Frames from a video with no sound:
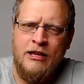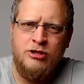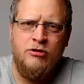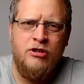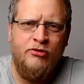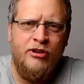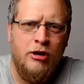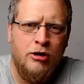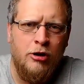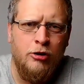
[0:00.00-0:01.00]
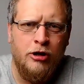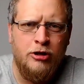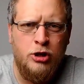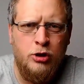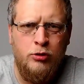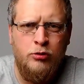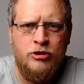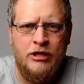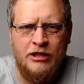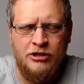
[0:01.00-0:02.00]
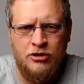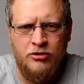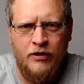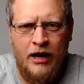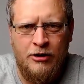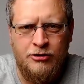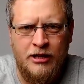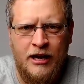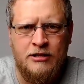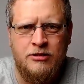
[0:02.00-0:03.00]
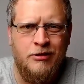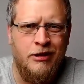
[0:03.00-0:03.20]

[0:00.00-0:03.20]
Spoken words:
And so in this video, I'm going to look at two sections of the Housing Act.